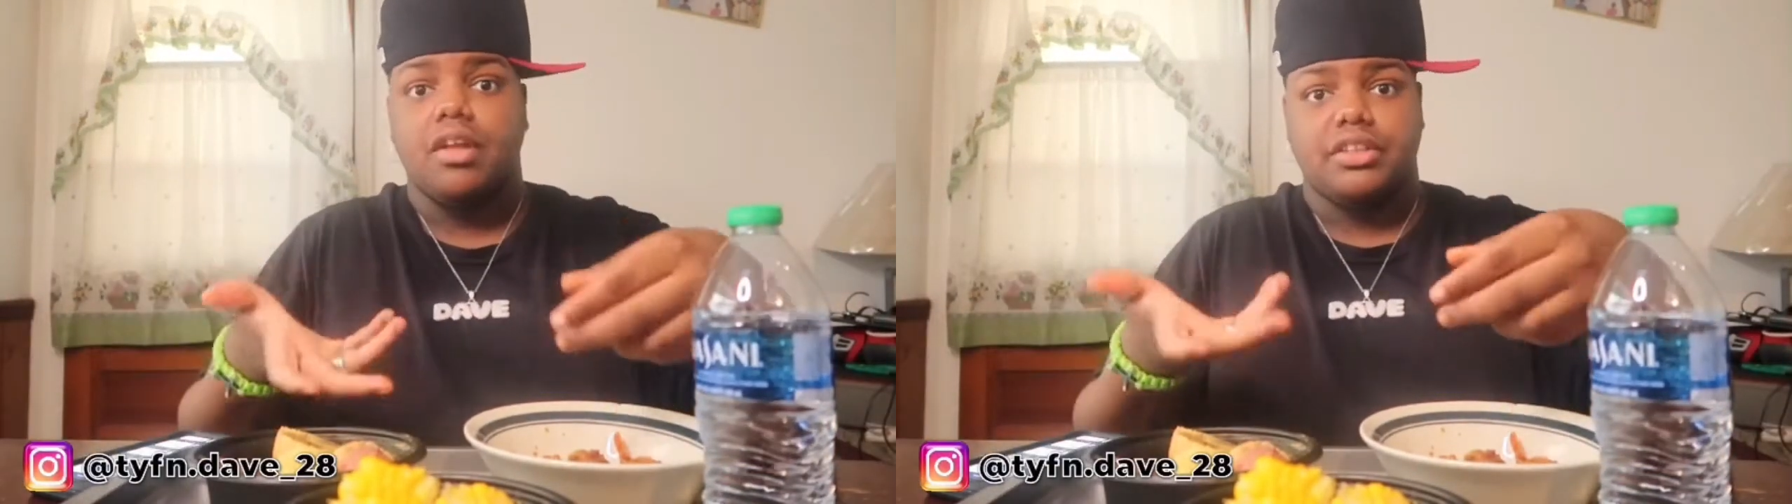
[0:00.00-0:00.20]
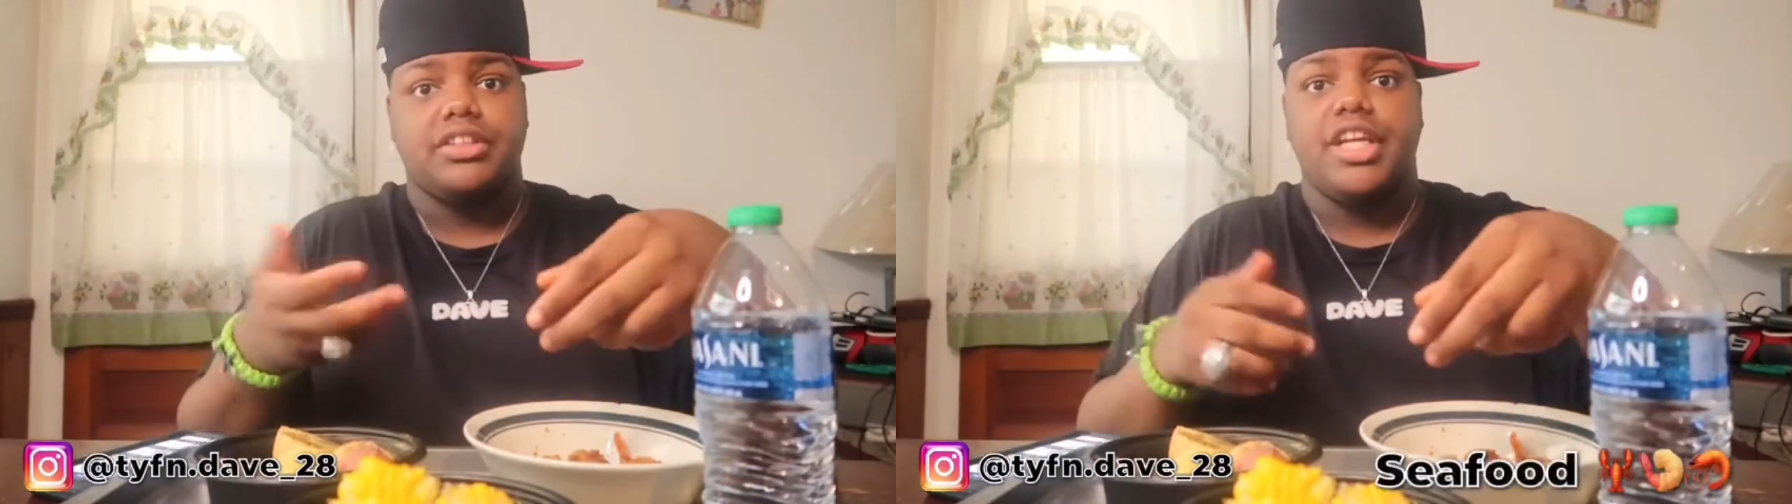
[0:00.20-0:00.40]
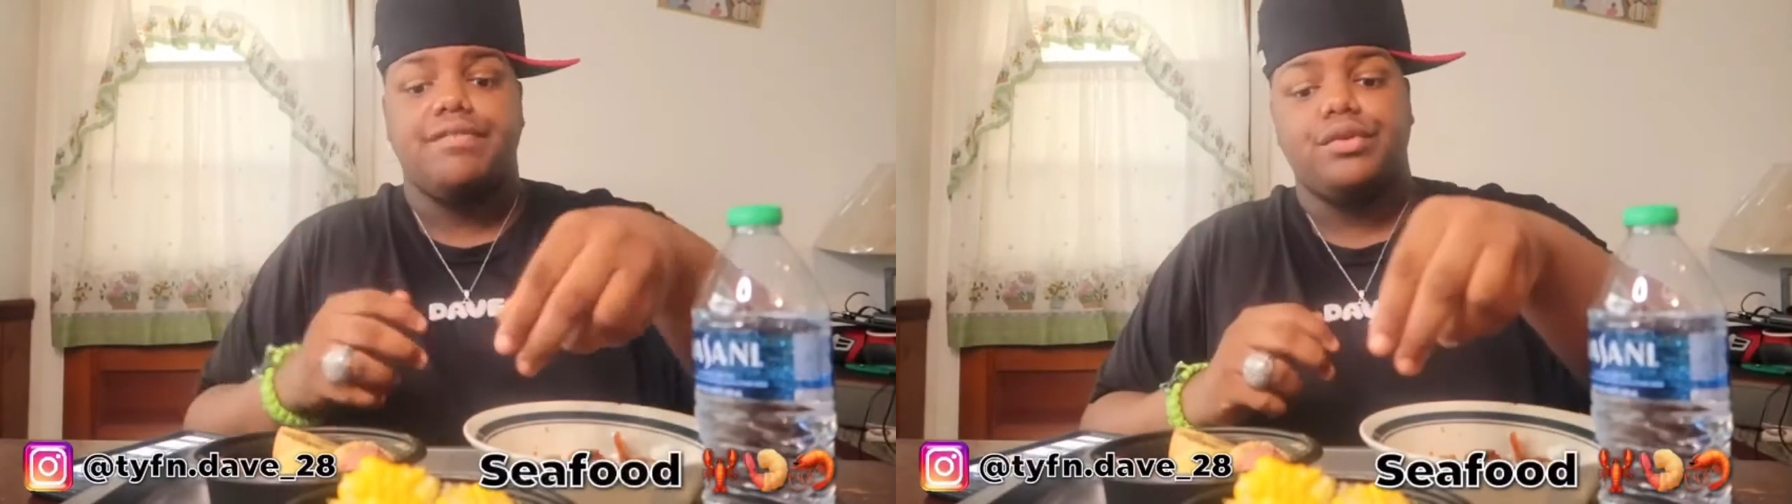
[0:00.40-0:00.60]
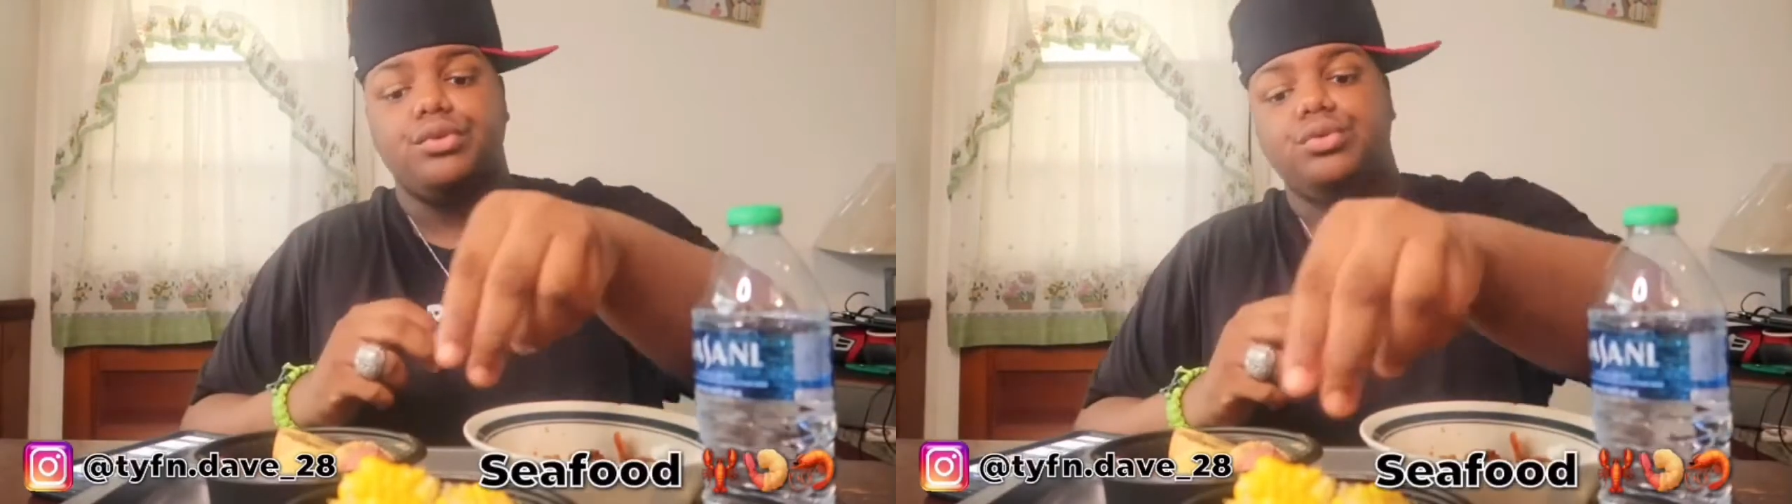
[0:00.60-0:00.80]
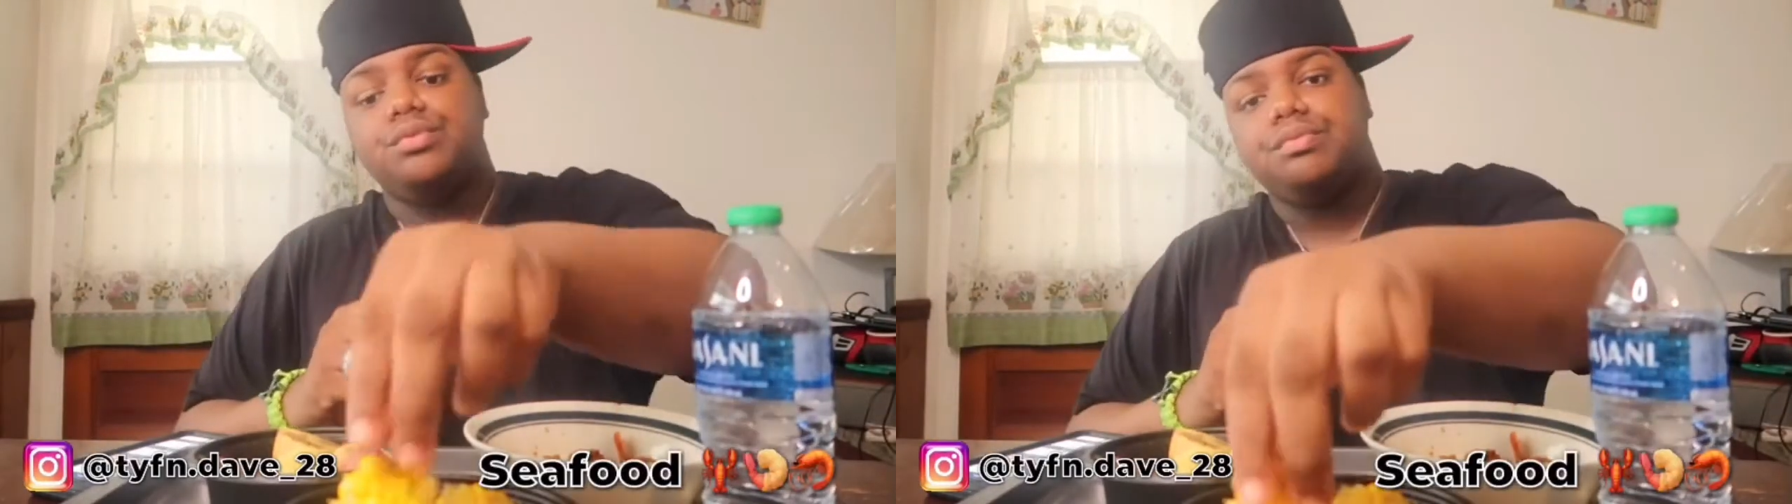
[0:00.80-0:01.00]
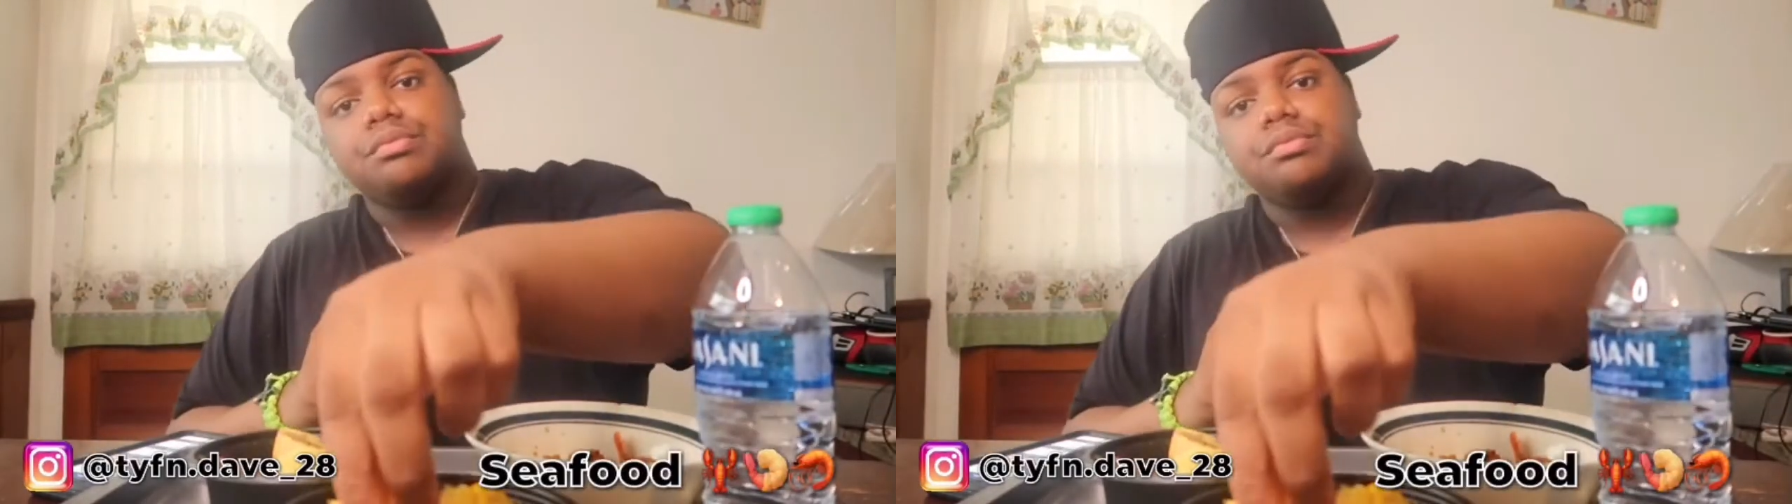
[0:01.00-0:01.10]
seafood.